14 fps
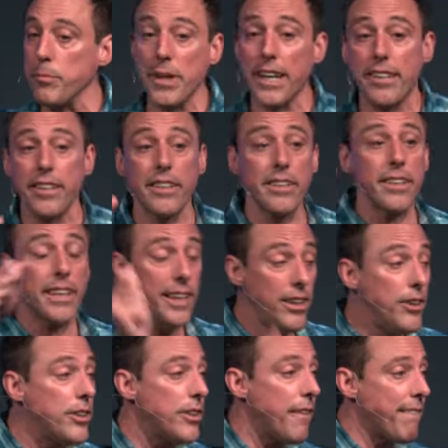but I didn't
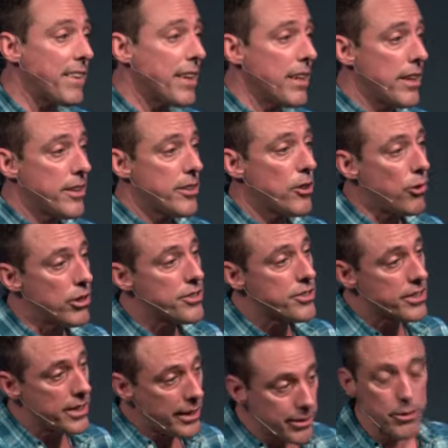kill the Lord's
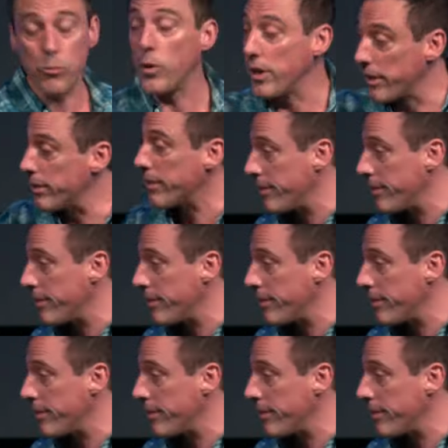anointed one,